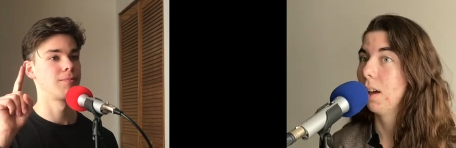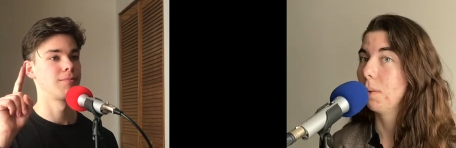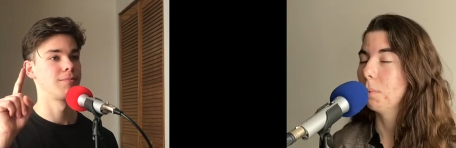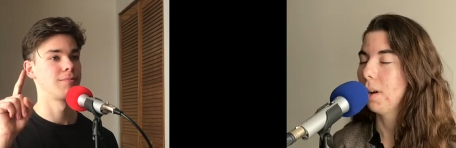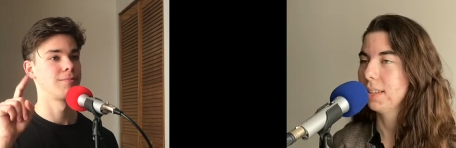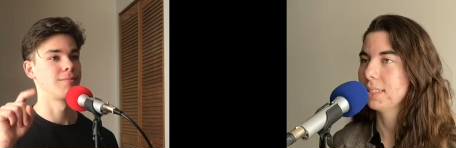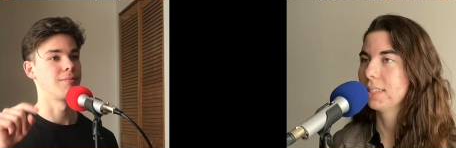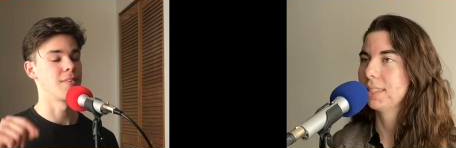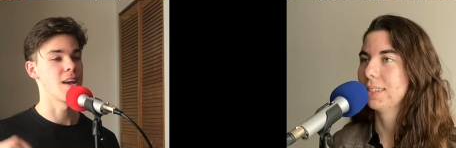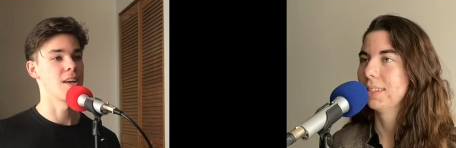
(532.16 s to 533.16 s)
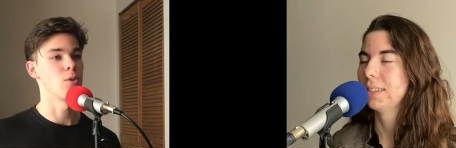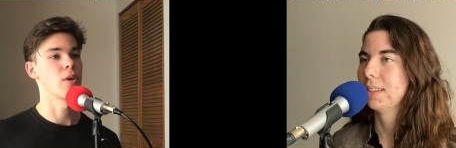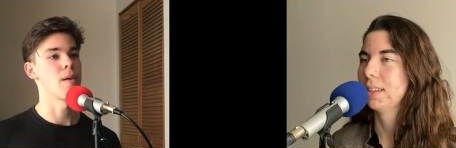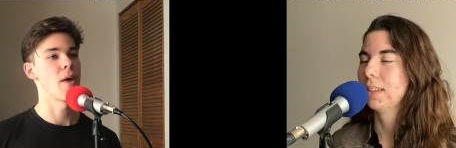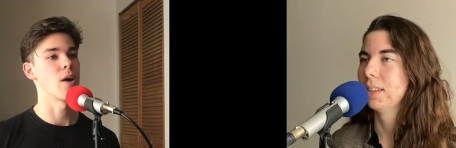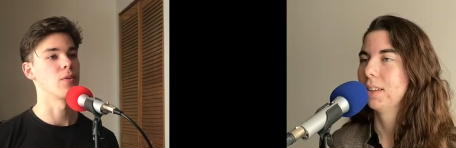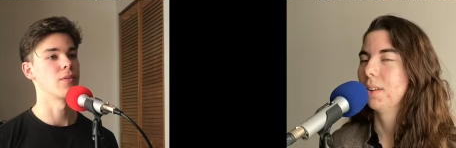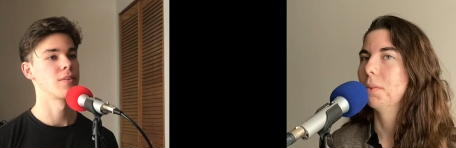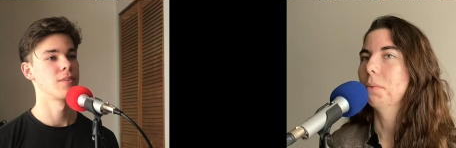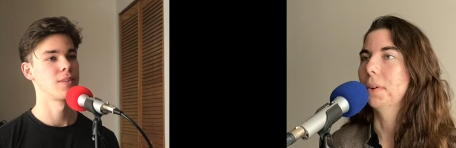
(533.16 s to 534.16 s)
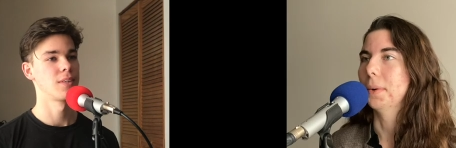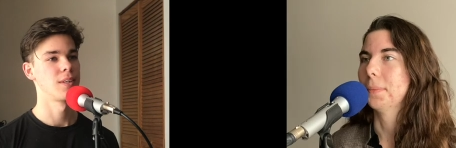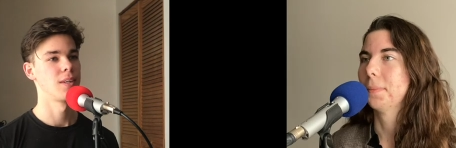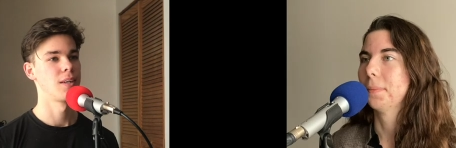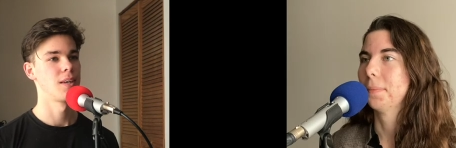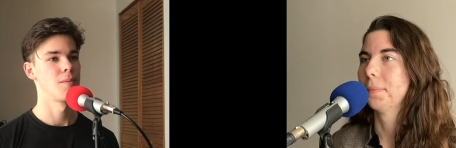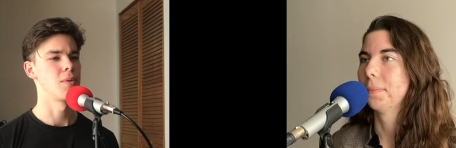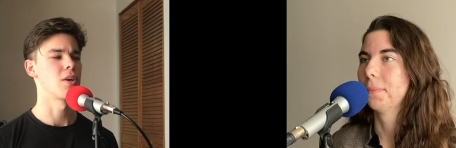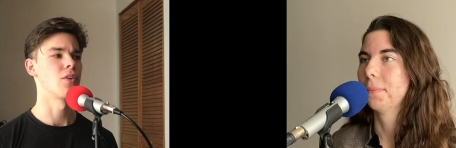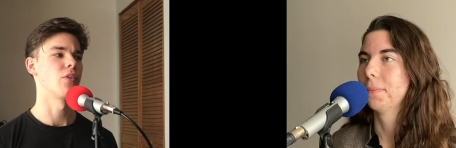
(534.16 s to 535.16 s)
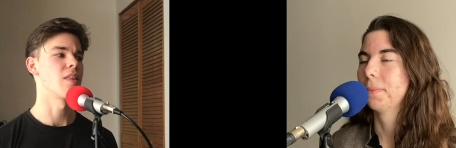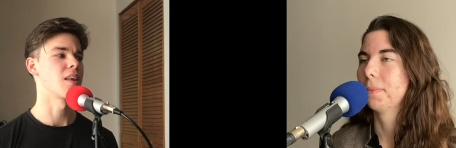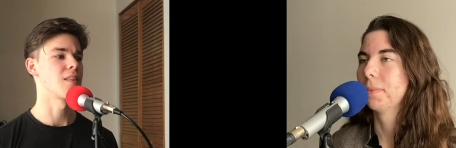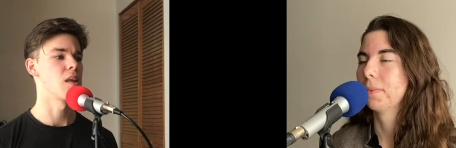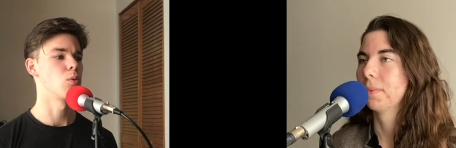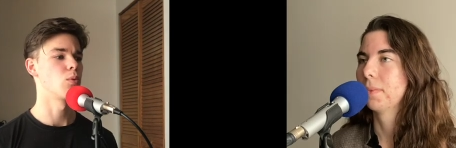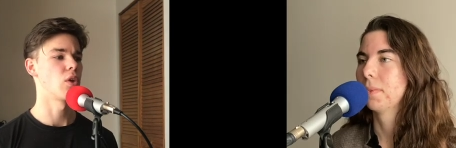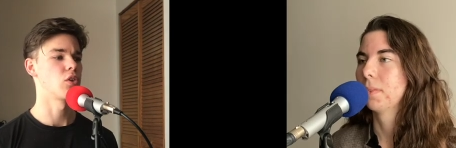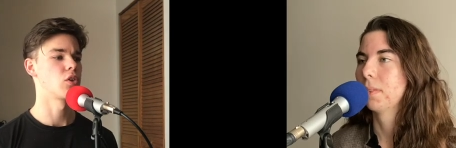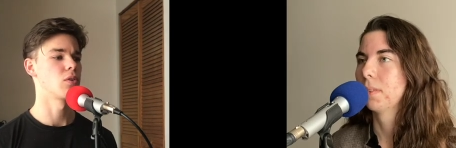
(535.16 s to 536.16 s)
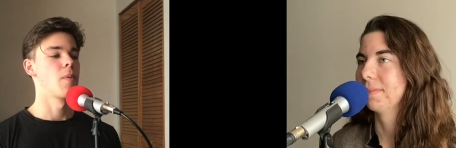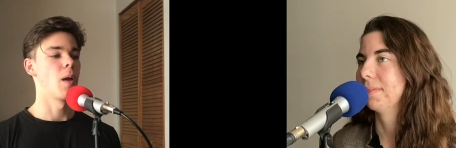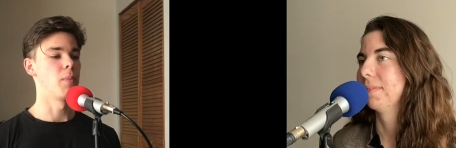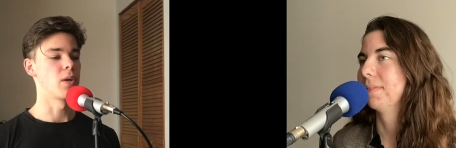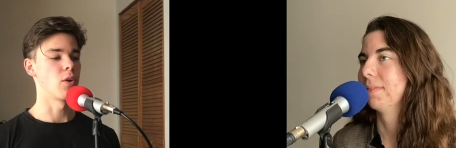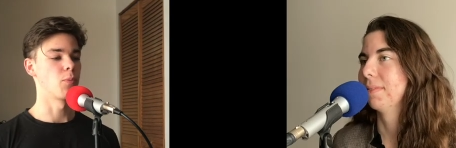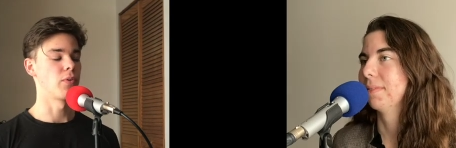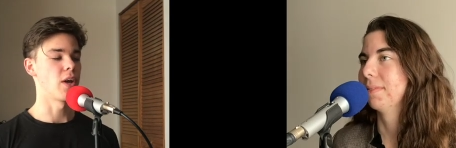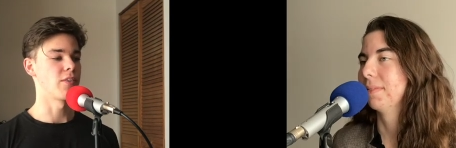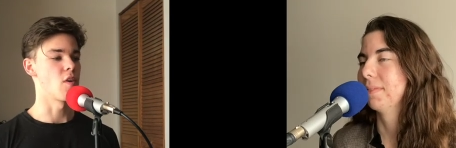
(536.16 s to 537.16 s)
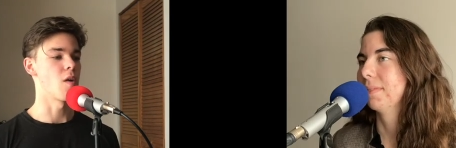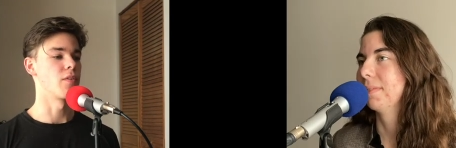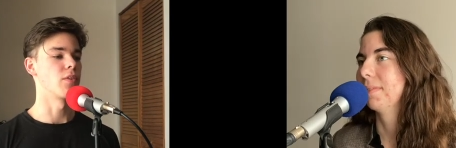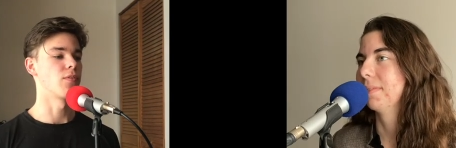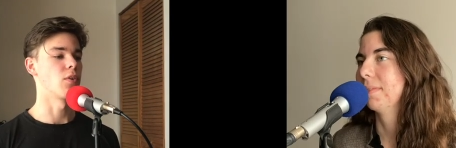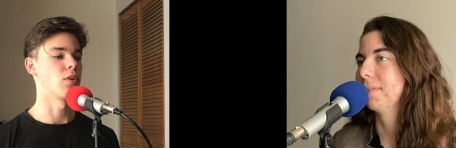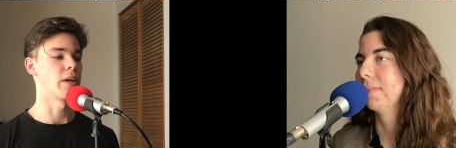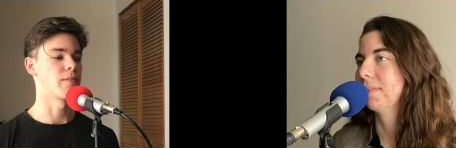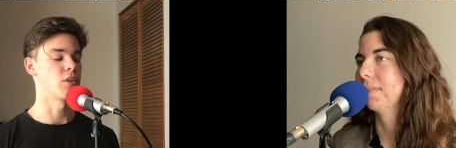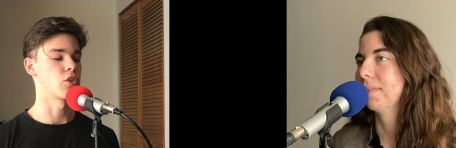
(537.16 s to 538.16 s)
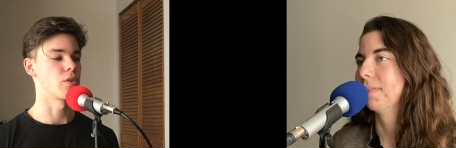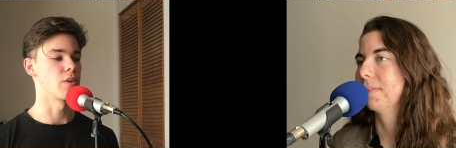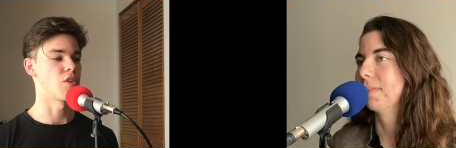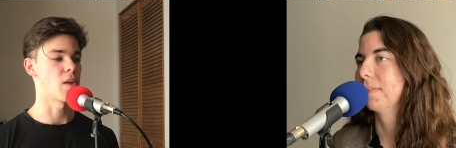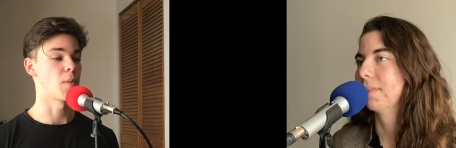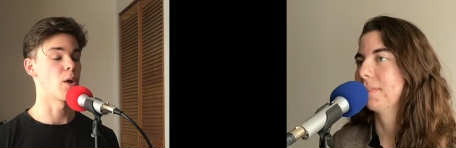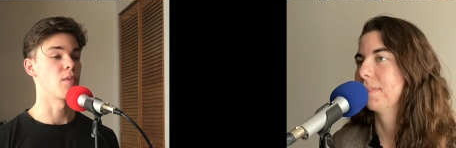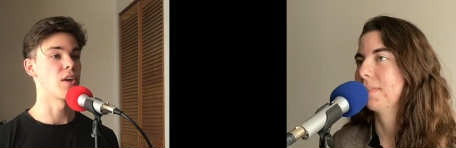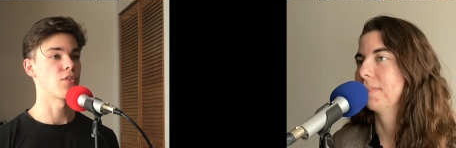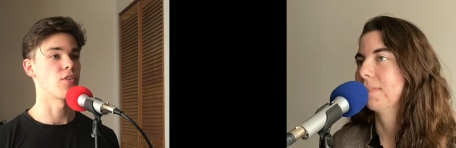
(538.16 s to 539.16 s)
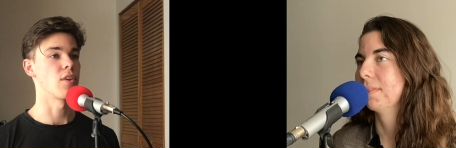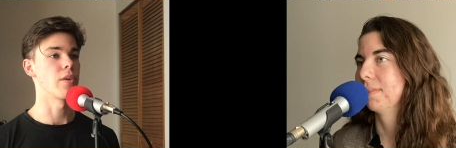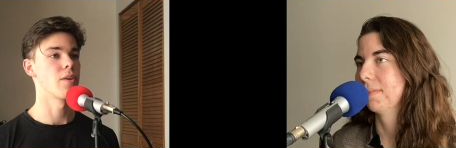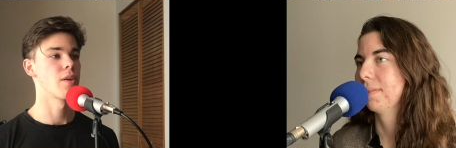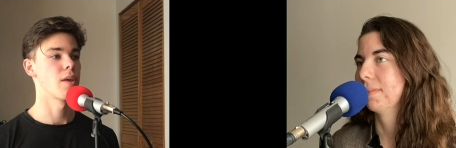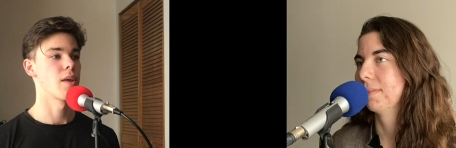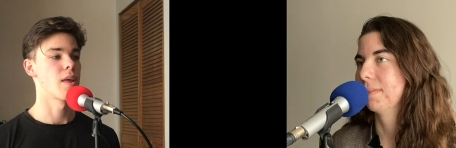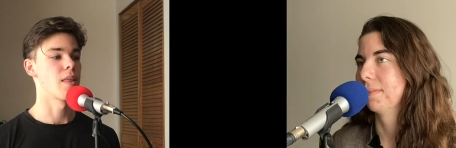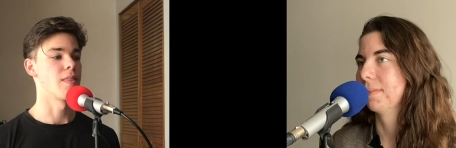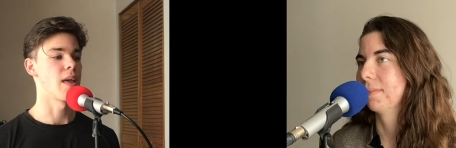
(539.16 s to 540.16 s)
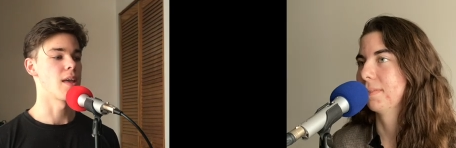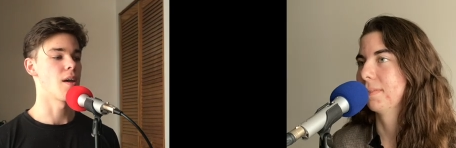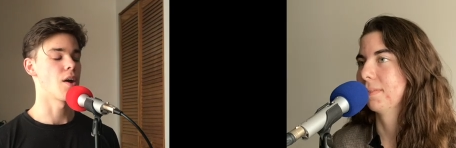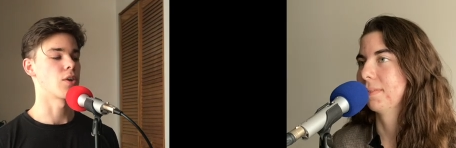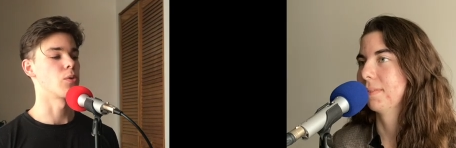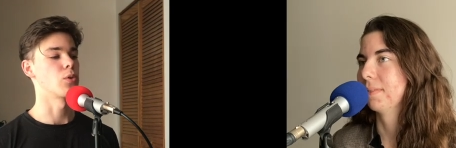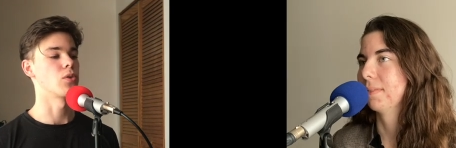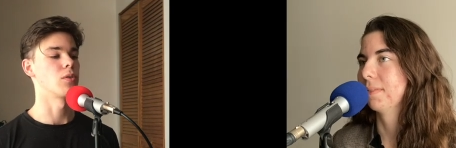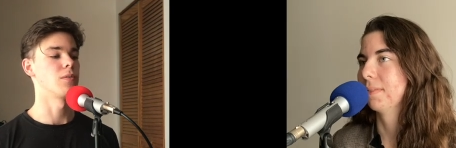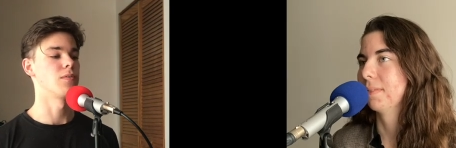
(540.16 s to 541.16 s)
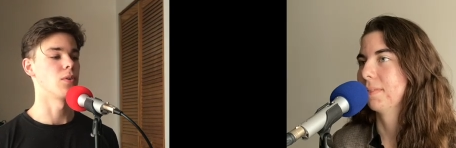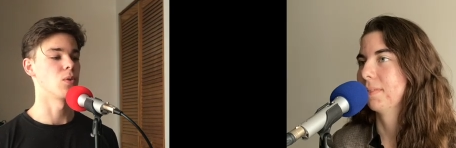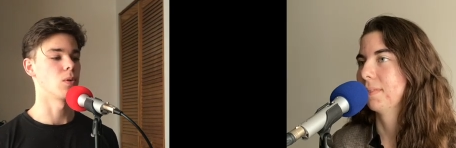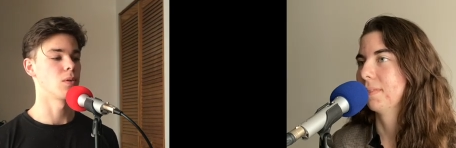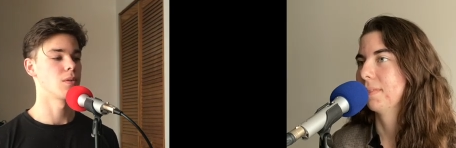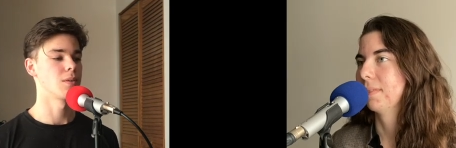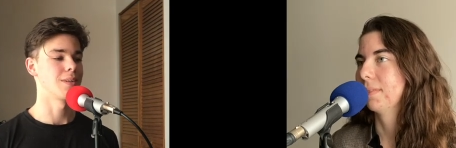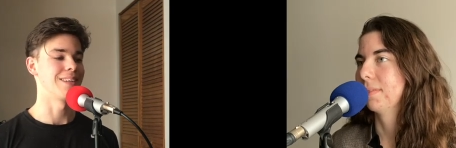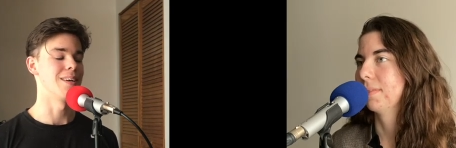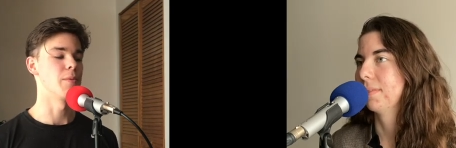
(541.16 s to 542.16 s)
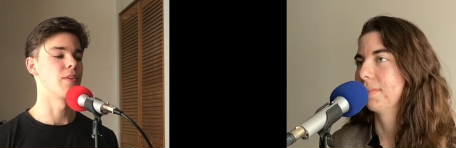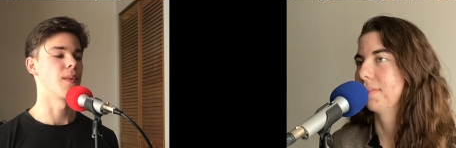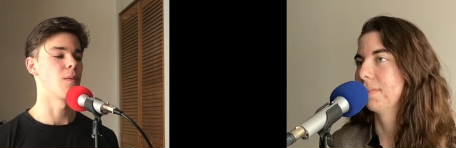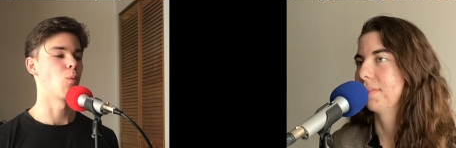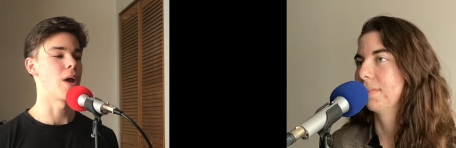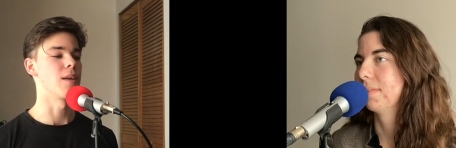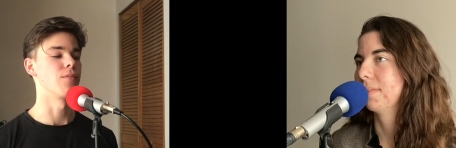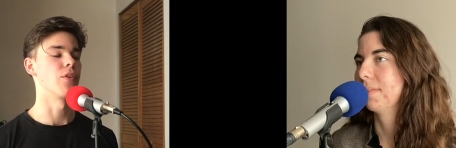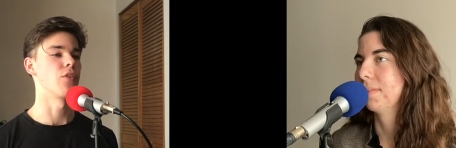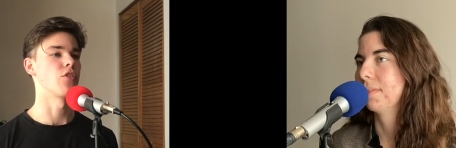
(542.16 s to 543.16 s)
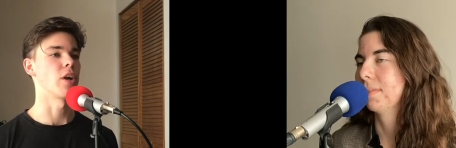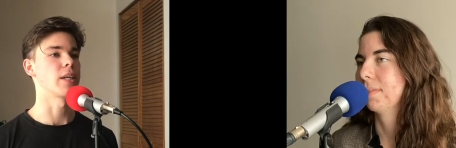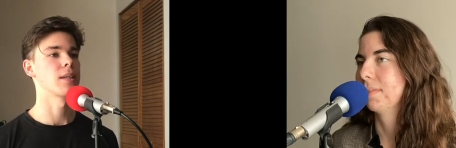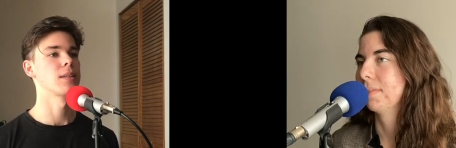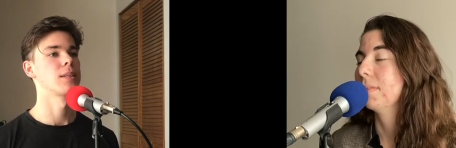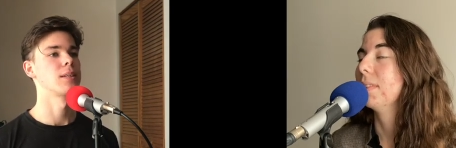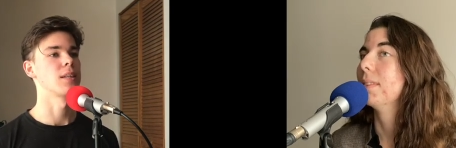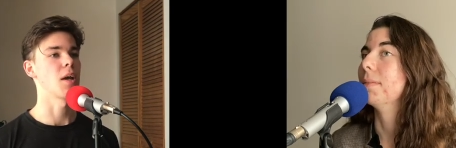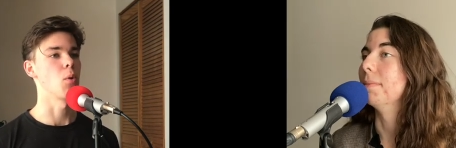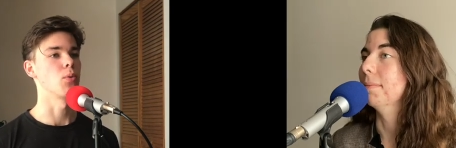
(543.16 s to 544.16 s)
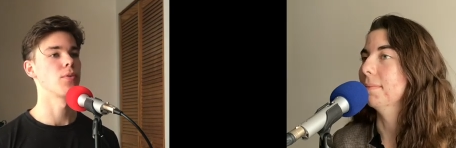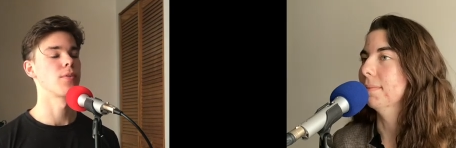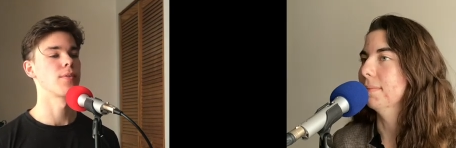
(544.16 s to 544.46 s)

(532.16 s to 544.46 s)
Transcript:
Speaker 1: What? Yeah, UK pounds. Well, Because I think they do such, because besides the obvious for like fisheries and biodiversity, they are crucial for limiting the waves that strike coasts.